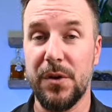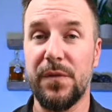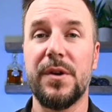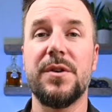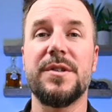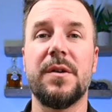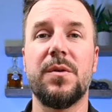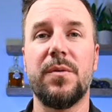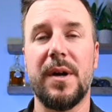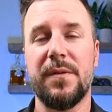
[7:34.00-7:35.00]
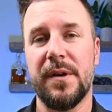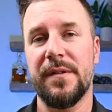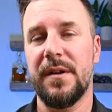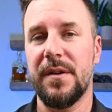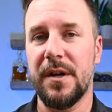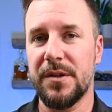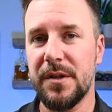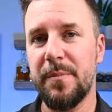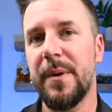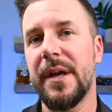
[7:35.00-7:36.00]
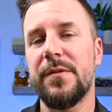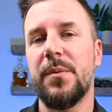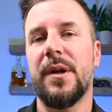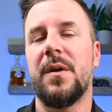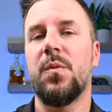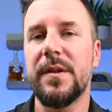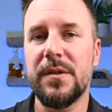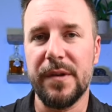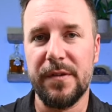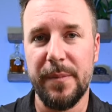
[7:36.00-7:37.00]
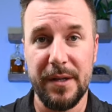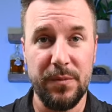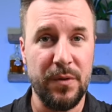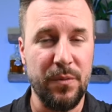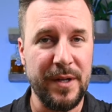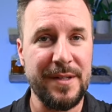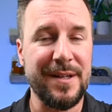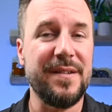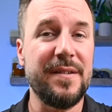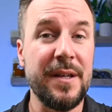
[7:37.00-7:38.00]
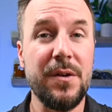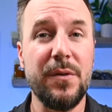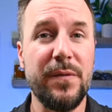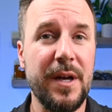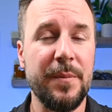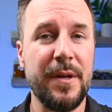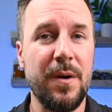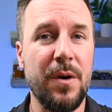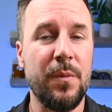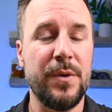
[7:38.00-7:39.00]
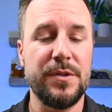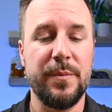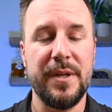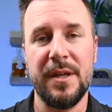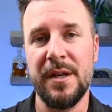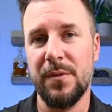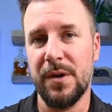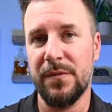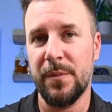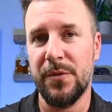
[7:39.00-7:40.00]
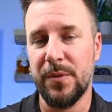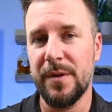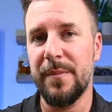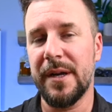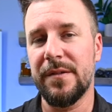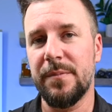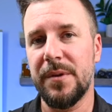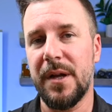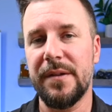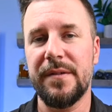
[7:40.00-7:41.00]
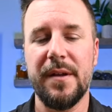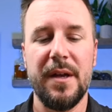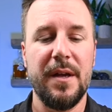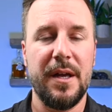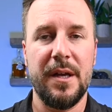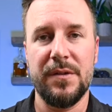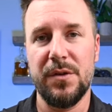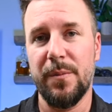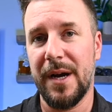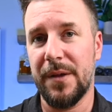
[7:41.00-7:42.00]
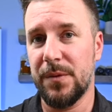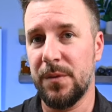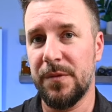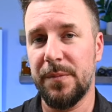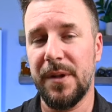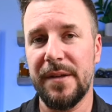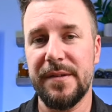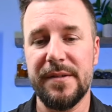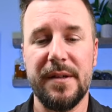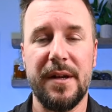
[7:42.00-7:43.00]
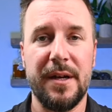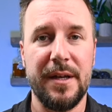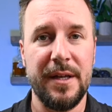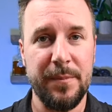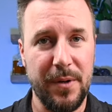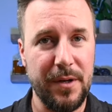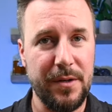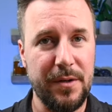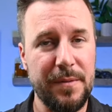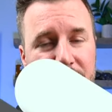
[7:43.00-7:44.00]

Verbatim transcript: So for your general reference, a good base point on what to expect when renting a single family home, which will be anywhere from 3 beds plus and 2 bathrooms plus in Parker,